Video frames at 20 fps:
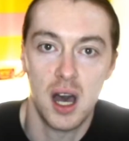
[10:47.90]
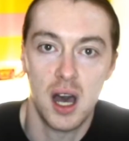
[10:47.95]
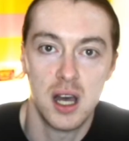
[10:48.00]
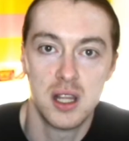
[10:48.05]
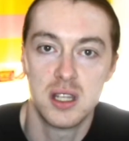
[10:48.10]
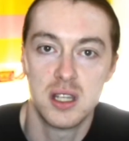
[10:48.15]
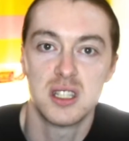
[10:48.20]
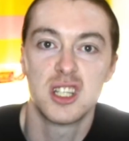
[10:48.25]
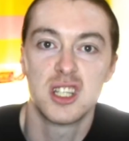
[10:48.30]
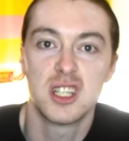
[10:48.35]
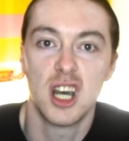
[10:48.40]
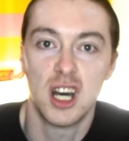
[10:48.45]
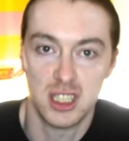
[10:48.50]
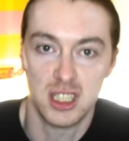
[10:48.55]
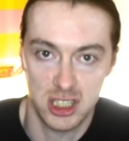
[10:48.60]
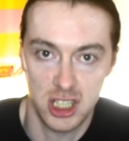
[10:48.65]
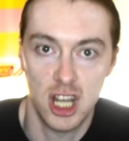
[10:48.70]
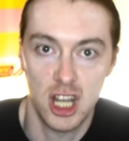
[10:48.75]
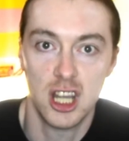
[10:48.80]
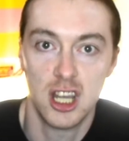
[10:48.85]

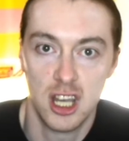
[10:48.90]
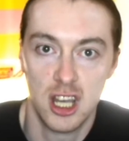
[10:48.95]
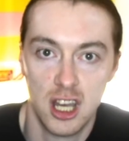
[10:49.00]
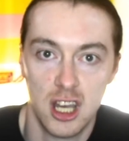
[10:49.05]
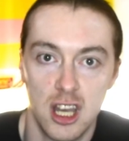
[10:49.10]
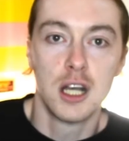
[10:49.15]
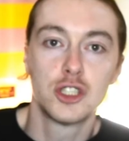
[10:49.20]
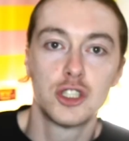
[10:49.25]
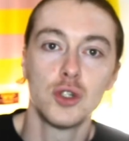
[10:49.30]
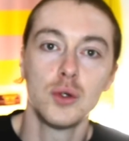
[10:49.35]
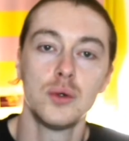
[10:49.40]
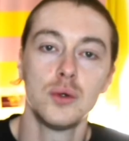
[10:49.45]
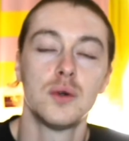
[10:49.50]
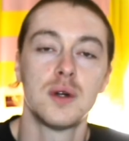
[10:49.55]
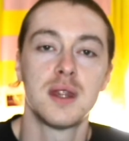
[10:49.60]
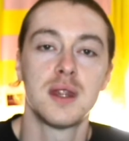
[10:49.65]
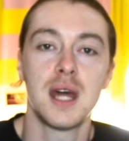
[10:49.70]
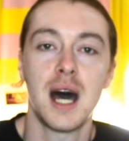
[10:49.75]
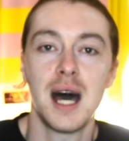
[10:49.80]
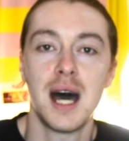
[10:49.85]
disgusting. So
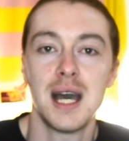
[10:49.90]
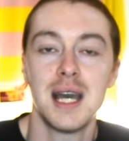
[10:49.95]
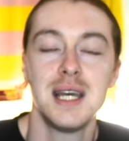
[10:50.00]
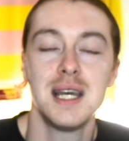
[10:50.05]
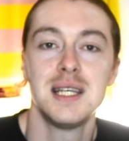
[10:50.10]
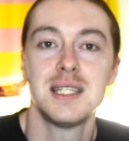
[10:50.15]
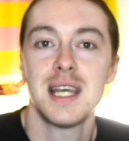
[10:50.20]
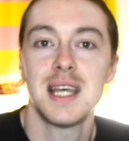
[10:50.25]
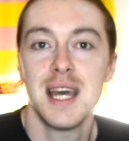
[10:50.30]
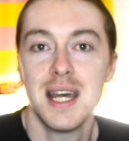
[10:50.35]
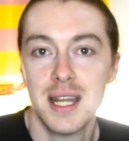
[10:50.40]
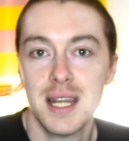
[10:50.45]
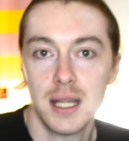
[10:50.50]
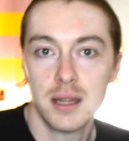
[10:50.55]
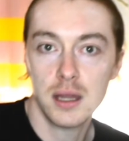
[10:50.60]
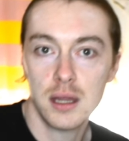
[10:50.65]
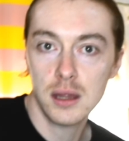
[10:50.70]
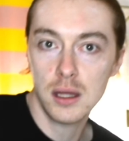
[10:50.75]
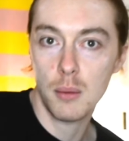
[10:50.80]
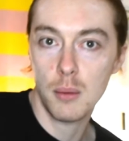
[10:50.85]
that is in at
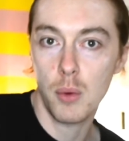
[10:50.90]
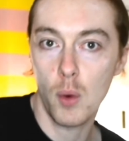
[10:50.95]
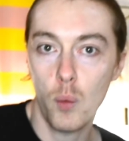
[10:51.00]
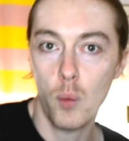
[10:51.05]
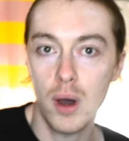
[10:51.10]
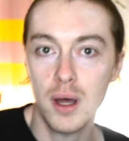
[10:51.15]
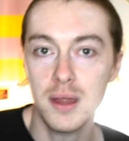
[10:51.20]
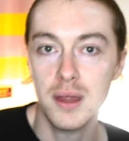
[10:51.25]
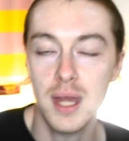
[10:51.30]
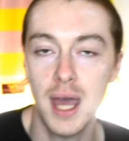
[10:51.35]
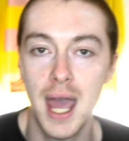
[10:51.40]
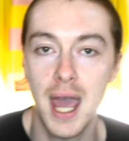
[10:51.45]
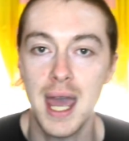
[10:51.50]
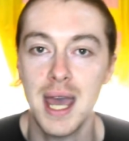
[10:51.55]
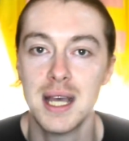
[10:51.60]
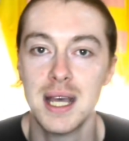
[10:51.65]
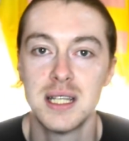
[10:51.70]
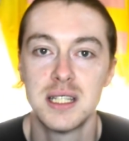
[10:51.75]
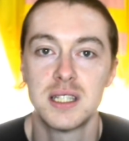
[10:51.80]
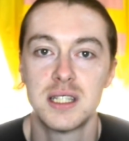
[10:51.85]
number 1, it
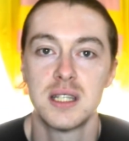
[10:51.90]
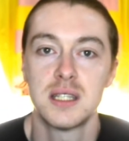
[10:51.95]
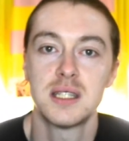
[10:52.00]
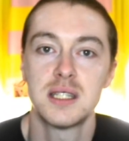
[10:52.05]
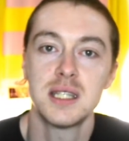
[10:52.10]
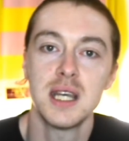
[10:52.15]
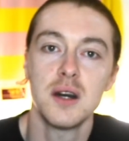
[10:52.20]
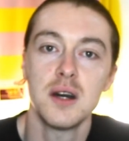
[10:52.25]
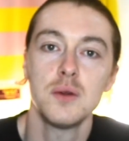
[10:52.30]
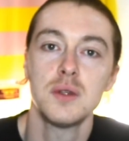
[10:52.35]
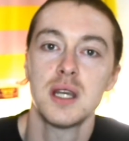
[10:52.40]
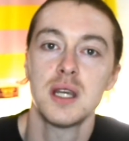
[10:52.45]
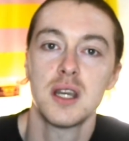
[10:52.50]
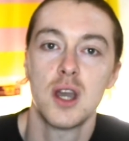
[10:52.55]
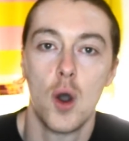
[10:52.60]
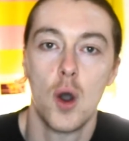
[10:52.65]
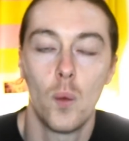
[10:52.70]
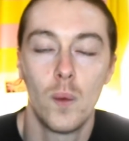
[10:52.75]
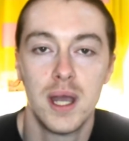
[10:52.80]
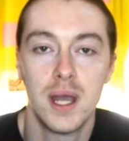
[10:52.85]
is the Celtic
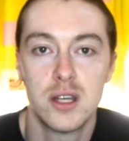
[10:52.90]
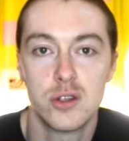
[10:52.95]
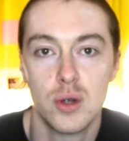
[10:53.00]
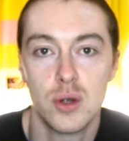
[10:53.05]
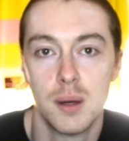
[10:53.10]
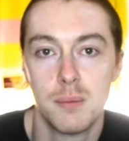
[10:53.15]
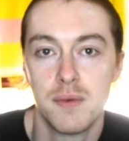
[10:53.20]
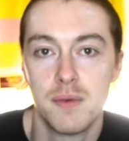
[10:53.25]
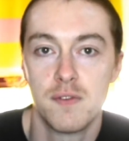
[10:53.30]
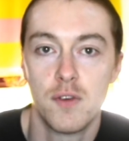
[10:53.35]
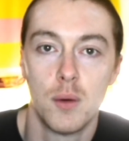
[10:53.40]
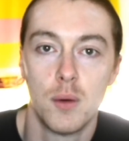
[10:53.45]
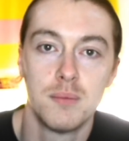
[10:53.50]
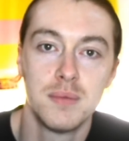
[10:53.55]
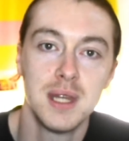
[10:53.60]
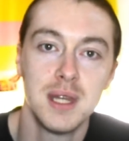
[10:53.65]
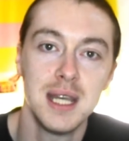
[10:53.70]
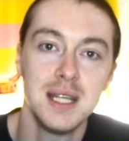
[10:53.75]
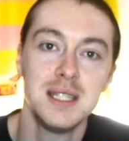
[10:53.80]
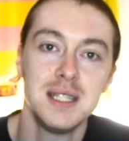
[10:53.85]
away strip from
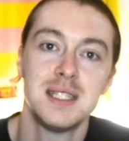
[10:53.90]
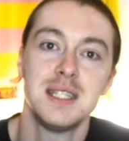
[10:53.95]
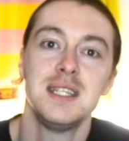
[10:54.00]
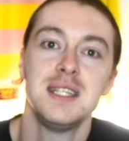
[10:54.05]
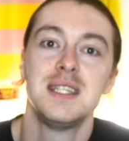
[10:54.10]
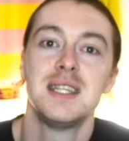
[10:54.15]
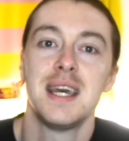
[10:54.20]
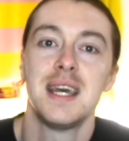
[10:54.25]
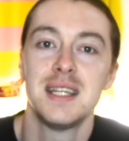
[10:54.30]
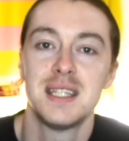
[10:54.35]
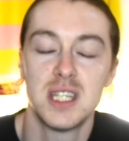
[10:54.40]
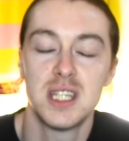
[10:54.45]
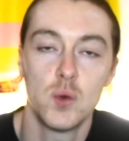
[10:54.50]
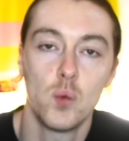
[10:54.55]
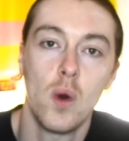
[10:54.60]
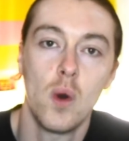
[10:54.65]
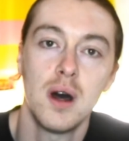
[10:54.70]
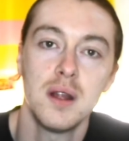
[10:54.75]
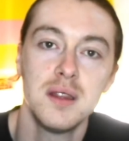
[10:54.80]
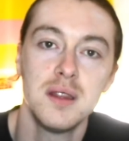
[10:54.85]

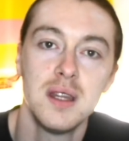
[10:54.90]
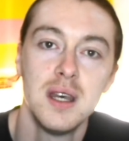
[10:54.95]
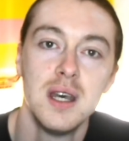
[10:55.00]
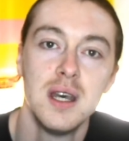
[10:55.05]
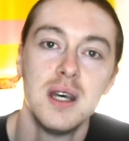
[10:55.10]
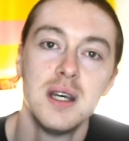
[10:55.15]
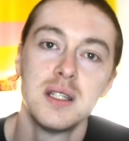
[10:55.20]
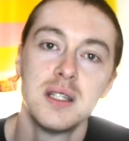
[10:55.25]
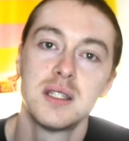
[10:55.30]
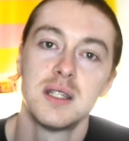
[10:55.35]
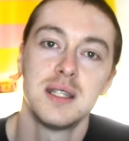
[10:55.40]
1991 to